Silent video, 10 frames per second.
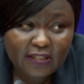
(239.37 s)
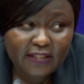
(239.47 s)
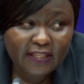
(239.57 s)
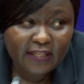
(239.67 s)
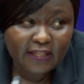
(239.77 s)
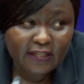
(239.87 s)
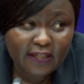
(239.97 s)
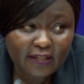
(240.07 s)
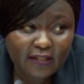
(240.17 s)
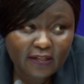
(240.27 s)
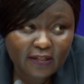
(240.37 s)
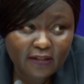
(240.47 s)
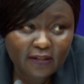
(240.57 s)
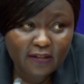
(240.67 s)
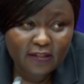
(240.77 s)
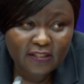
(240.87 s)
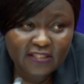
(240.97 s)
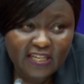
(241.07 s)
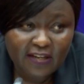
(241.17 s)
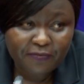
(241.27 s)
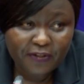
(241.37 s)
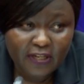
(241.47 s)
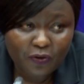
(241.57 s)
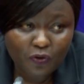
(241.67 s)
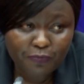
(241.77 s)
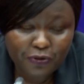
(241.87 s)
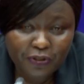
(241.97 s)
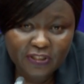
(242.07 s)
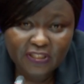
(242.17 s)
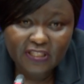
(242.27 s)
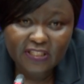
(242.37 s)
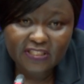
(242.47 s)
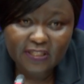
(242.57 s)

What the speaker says: the East African Community is